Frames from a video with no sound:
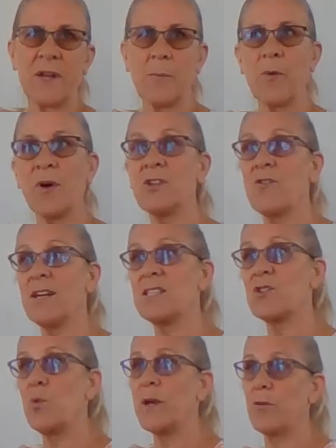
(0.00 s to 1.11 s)
number under our
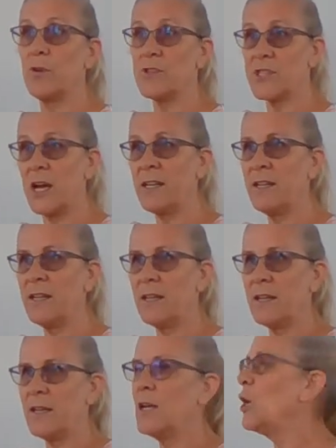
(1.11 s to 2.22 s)
square root sign,
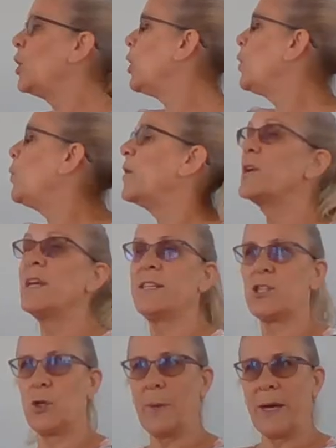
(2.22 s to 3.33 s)
we'll get
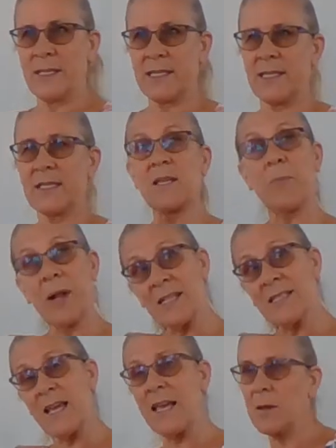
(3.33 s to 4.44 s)
two answers, the
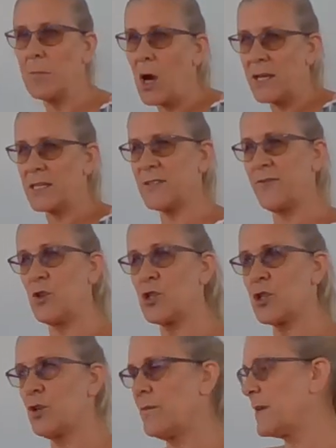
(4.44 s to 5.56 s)
plus and the minus
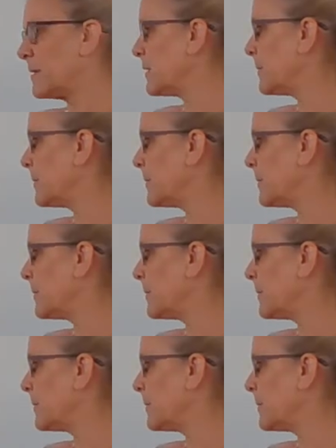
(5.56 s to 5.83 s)
version of it.